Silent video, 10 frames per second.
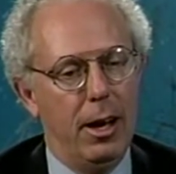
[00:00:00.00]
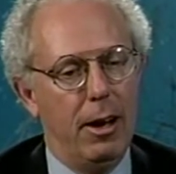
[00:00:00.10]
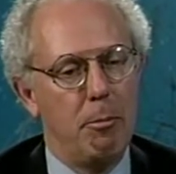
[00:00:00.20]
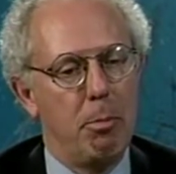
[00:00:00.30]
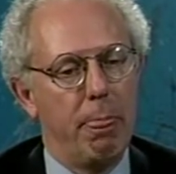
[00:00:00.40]

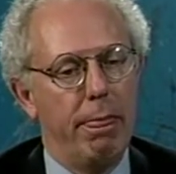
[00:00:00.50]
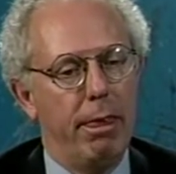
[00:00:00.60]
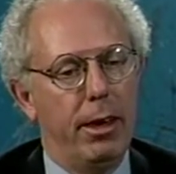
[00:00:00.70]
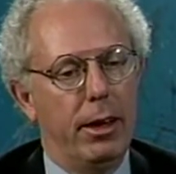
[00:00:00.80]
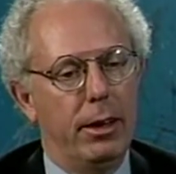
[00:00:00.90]
Um,
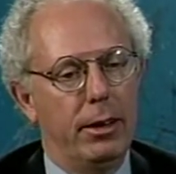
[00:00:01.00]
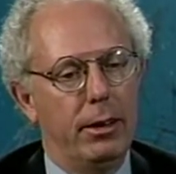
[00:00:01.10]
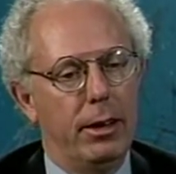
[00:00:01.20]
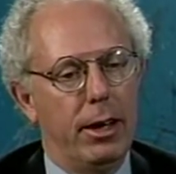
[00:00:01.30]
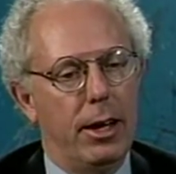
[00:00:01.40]

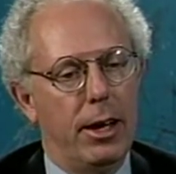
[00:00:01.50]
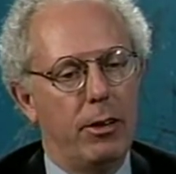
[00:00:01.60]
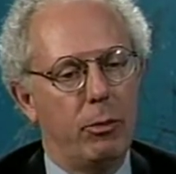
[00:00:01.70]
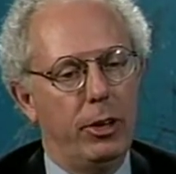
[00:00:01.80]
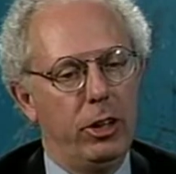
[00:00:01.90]

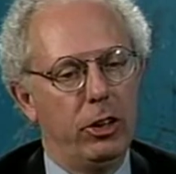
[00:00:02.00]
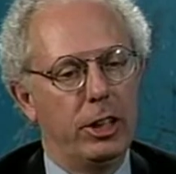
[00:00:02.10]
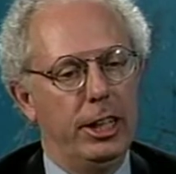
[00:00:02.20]
as we look